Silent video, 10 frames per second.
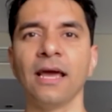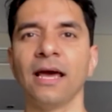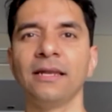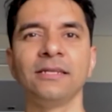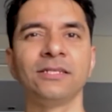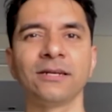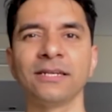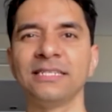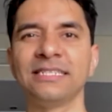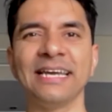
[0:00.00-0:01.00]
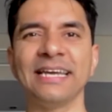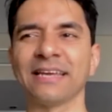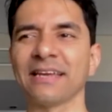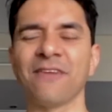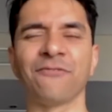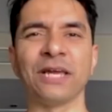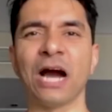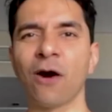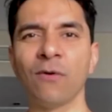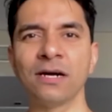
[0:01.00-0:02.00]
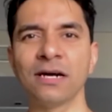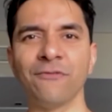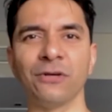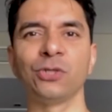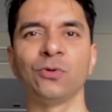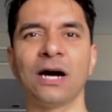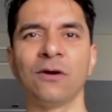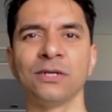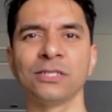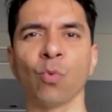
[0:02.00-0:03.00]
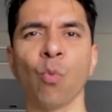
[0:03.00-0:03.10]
And then during the day, every hour, every 2 hours,